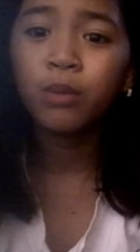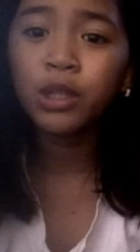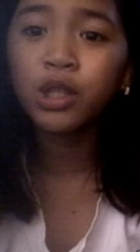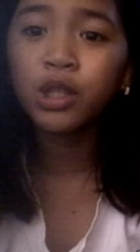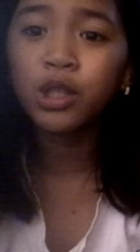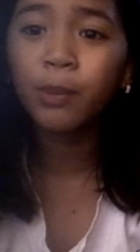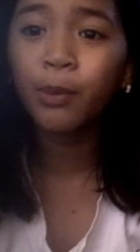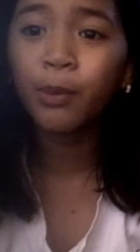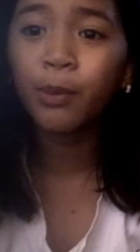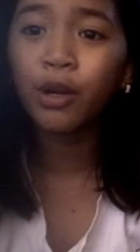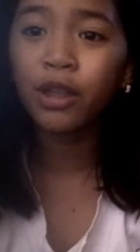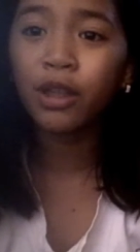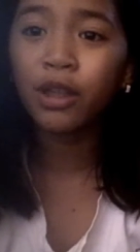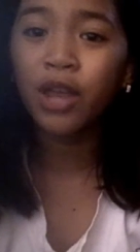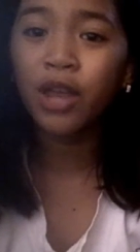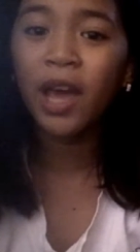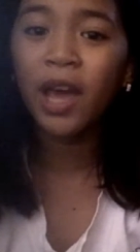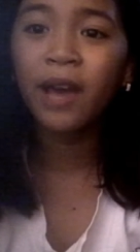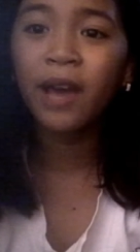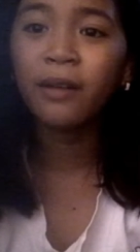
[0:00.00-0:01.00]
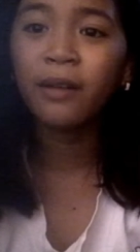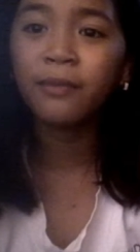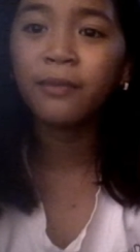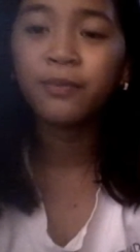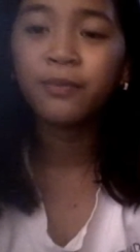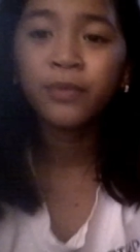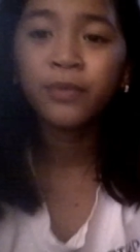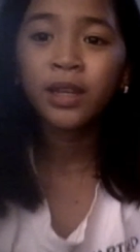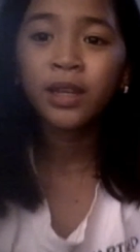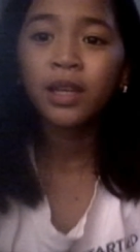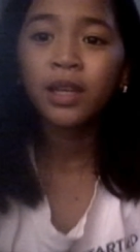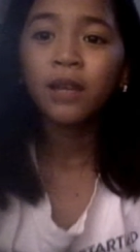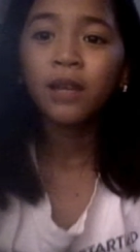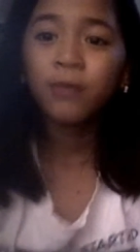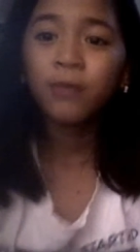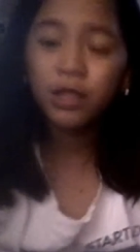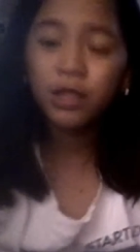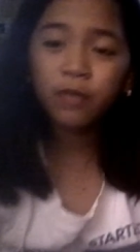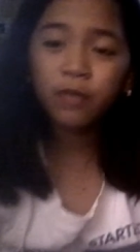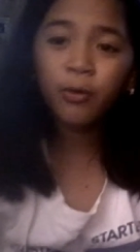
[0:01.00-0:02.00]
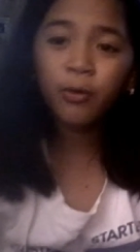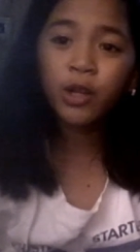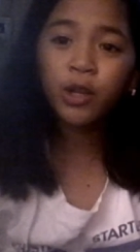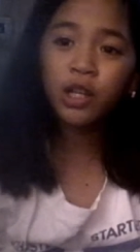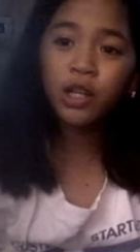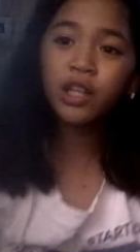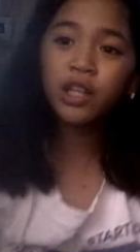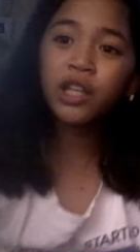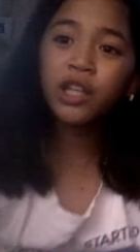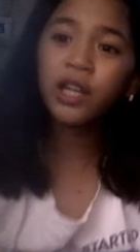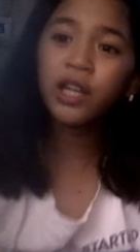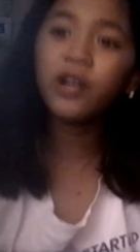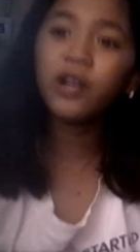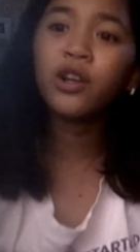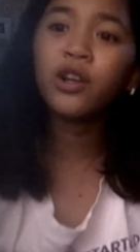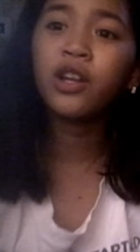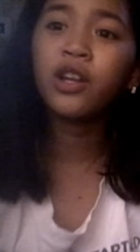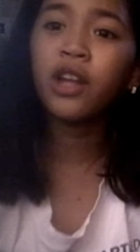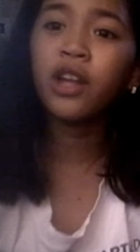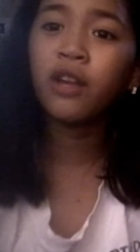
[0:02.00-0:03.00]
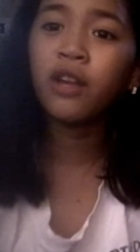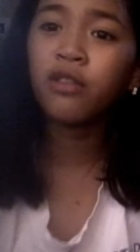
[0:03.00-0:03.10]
please support them please support the year and